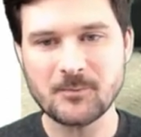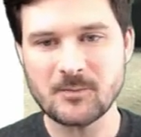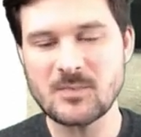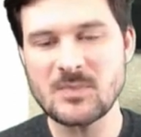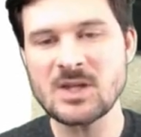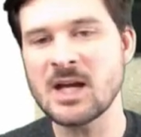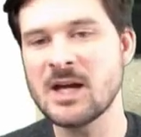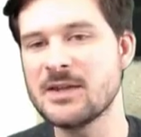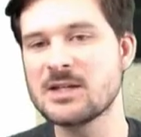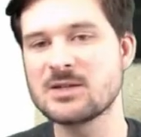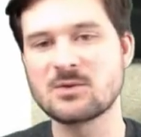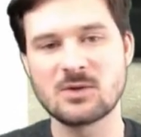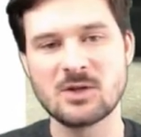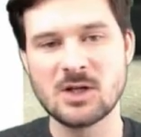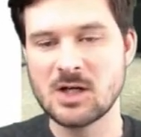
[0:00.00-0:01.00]
And this
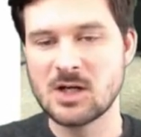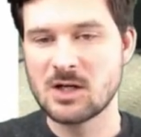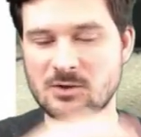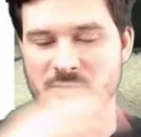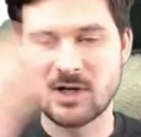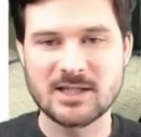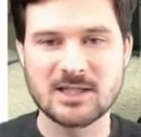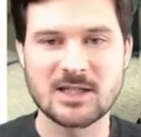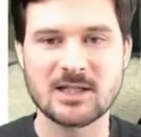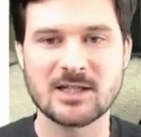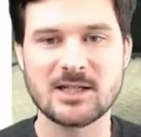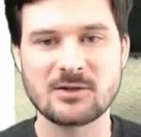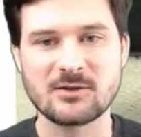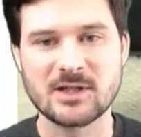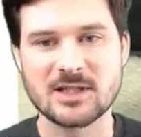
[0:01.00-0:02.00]
drastically
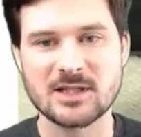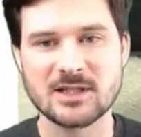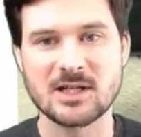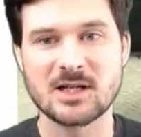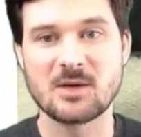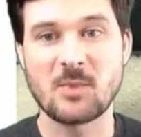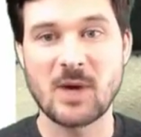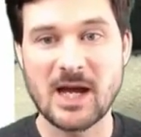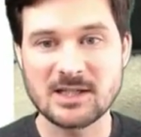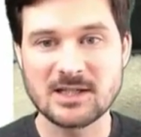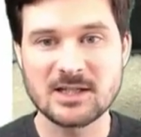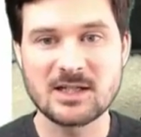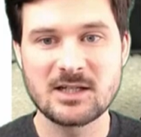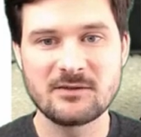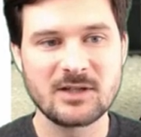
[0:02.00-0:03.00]
increases the capacity
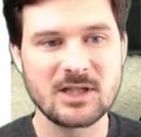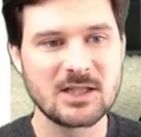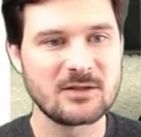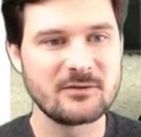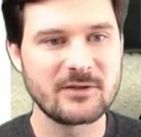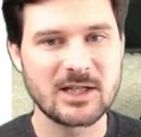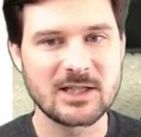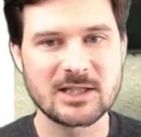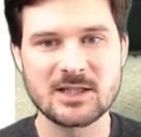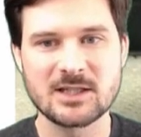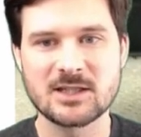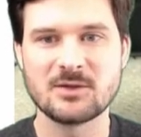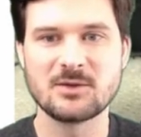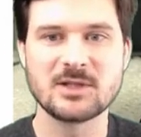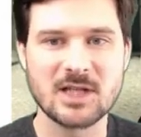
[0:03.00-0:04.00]
of these devices, so
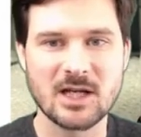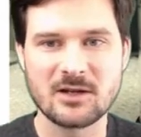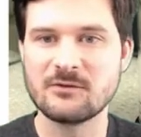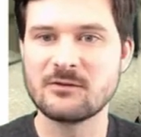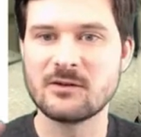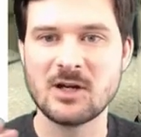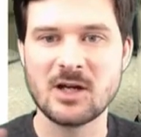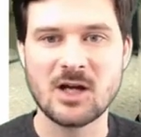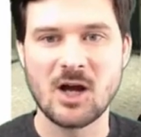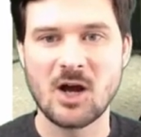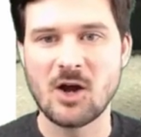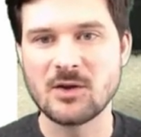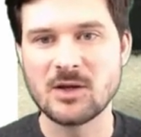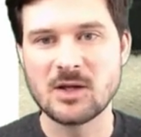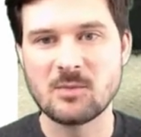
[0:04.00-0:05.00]
instead of
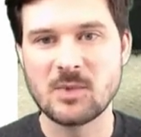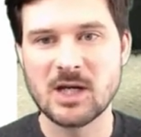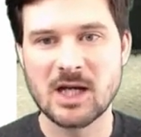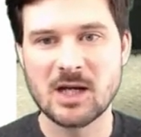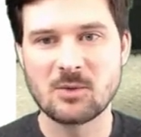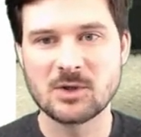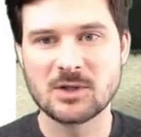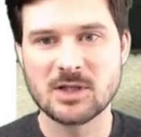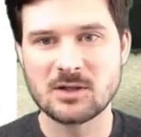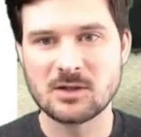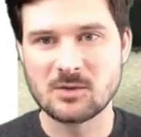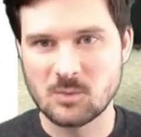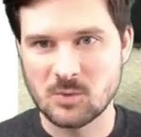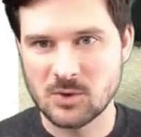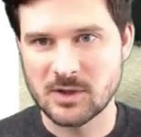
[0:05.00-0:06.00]
only being able to
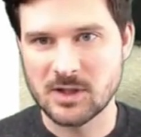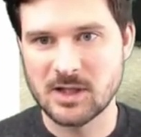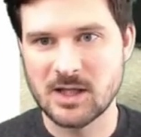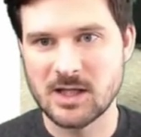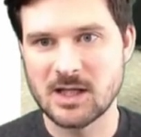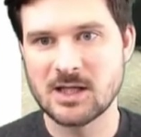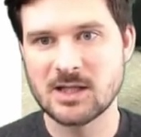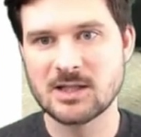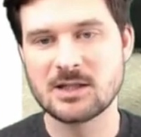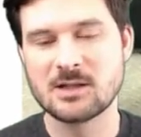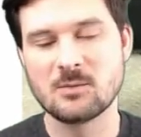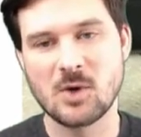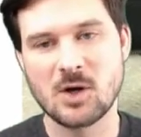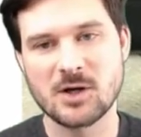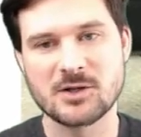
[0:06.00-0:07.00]
put these
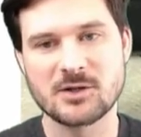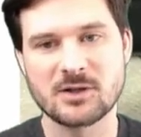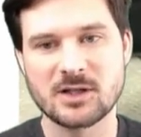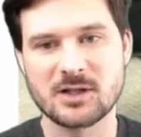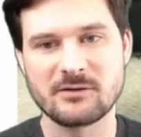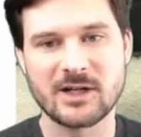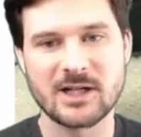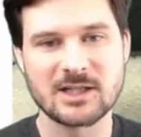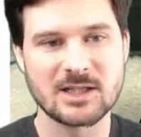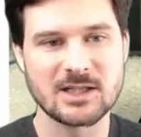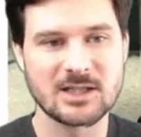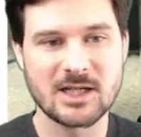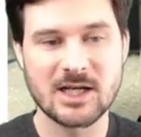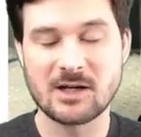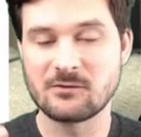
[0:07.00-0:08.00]
monitoring devices
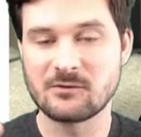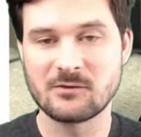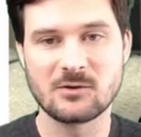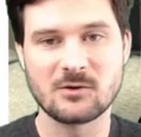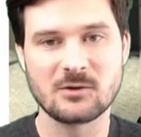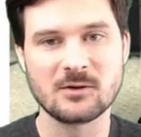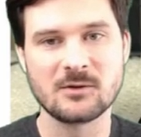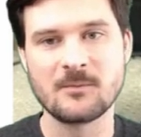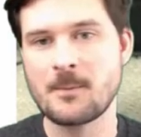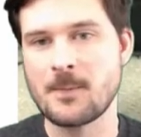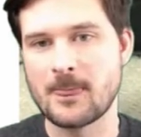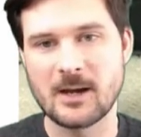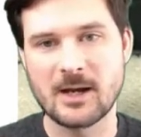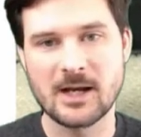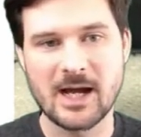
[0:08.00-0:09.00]
down for
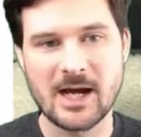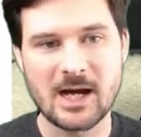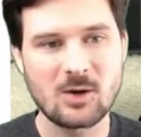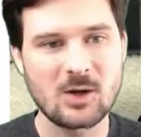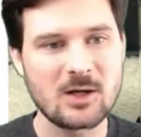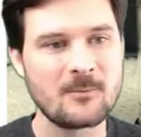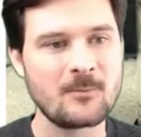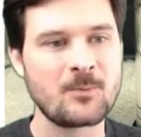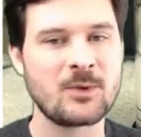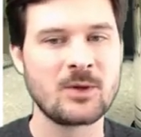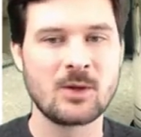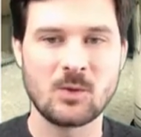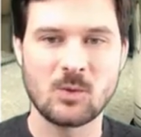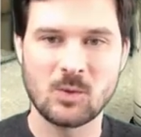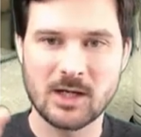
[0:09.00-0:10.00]
an hour,
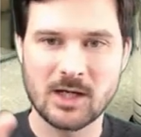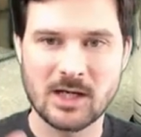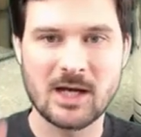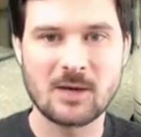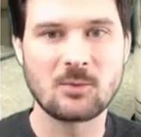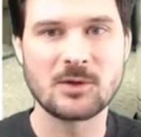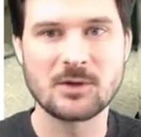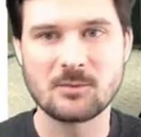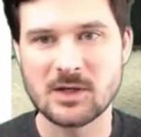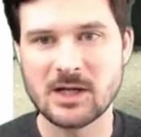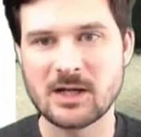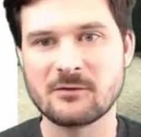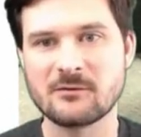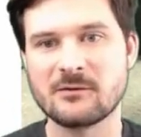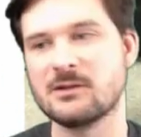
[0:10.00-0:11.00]
we can now put them down
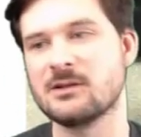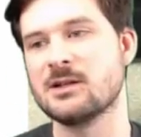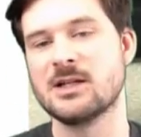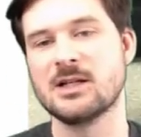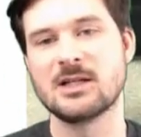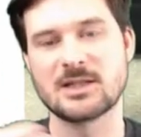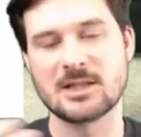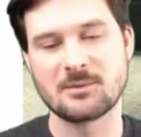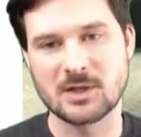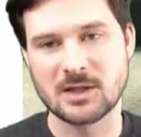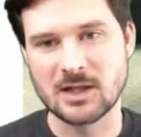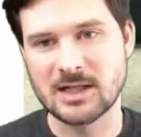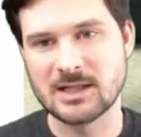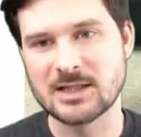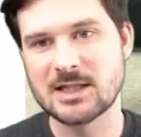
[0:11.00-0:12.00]
for something like
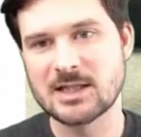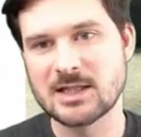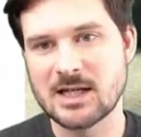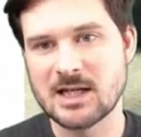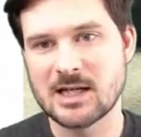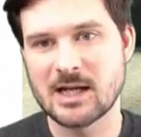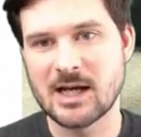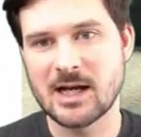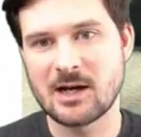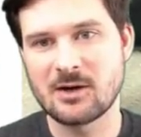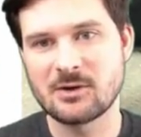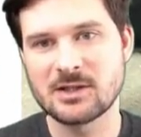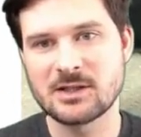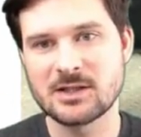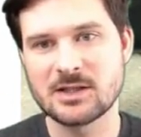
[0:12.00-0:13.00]
16 hours.